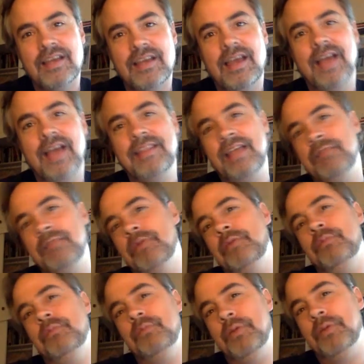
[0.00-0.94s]
And then
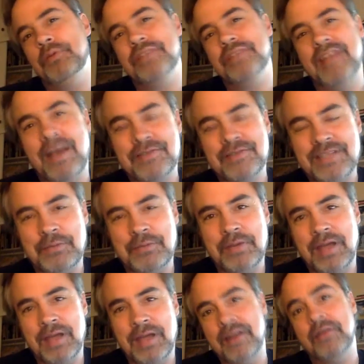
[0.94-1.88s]
when it was announced that we
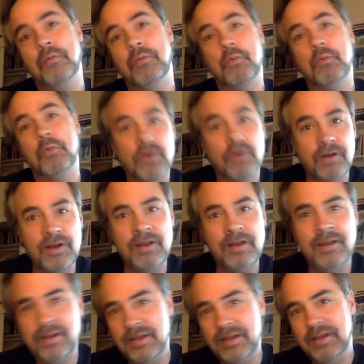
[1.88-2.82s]
got an award,
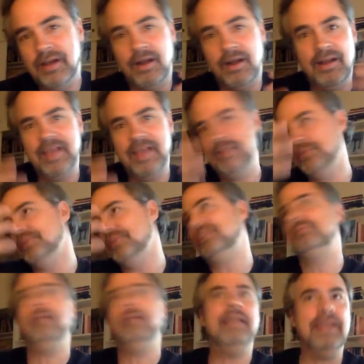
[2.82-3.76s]
our head
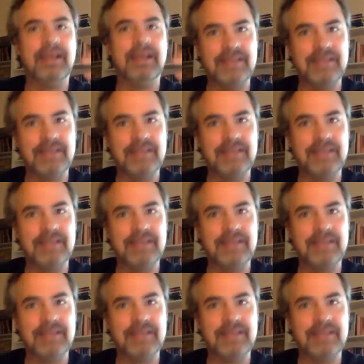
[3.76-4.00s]
was spinning.